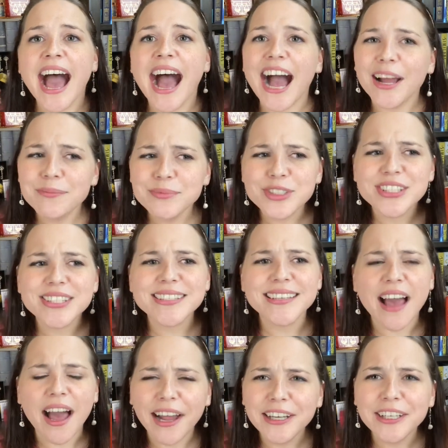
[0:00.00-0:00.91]
I'm just
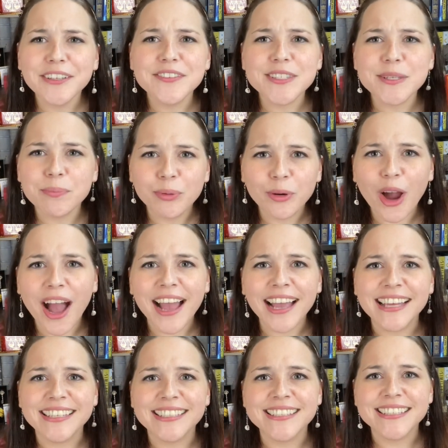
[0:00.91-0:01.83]
kind of
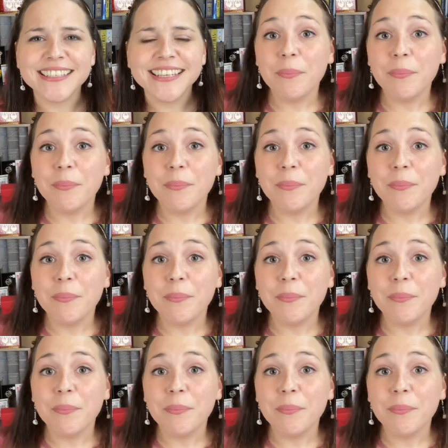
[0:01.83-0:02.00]
surprised.